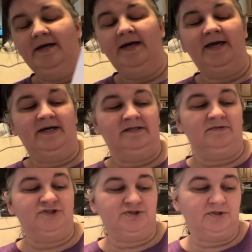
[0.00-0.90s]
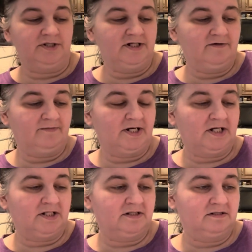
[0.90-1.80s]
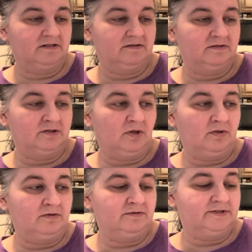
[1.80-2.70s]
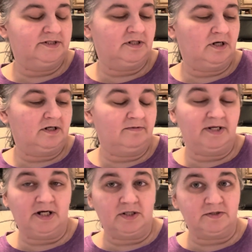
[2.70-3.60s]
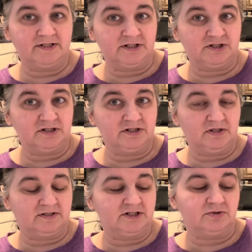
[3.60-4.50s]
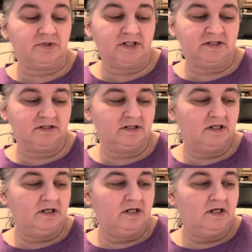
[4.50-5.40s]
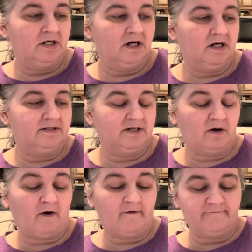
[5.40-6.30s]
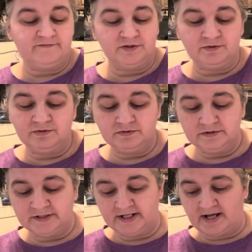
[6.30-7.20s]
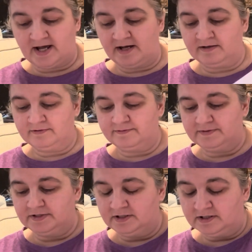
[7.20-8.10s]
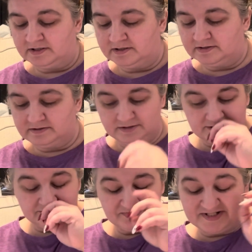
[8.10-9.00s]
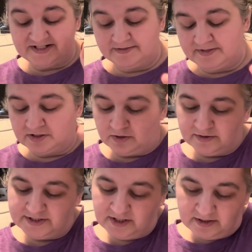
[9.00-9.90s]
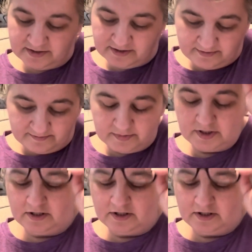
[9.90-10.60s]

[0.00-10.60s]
And the majority of my goals are going to be 100 stitches on each one. There are a few that have specific goals on them,